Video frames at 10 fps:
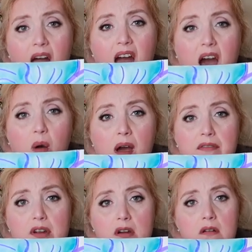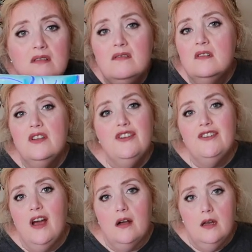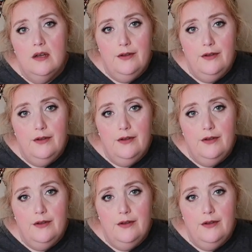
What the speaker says: However, you're not gonna